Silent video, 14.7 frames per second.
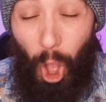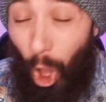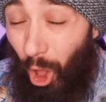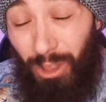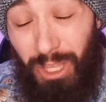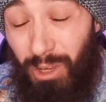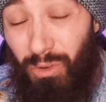
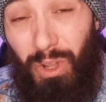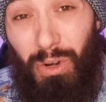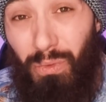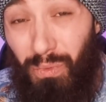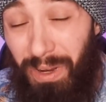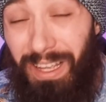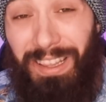All you
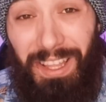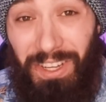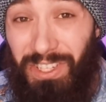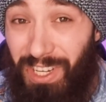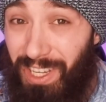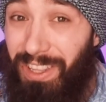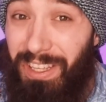can
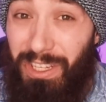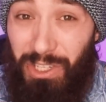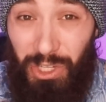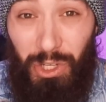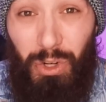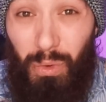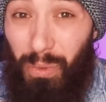realistically
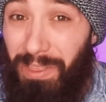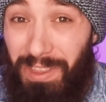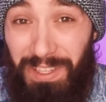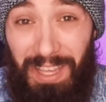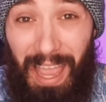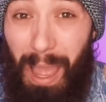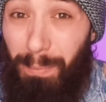do when
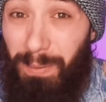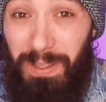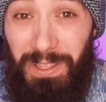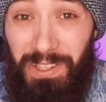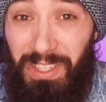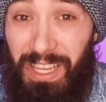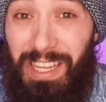this
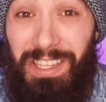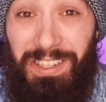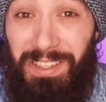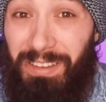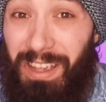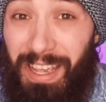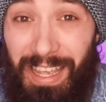happens is